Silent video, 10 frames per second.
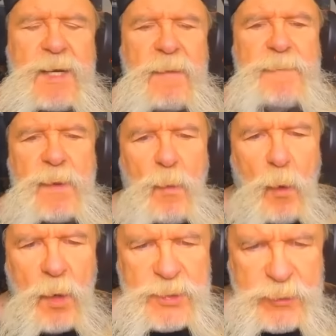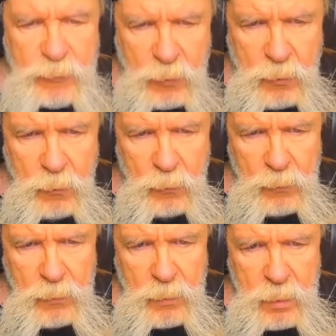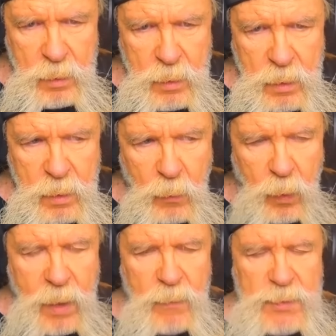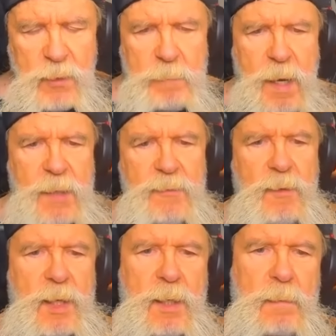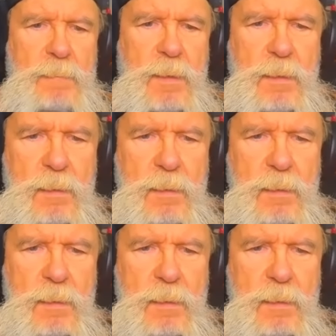if it was true, why would you bother him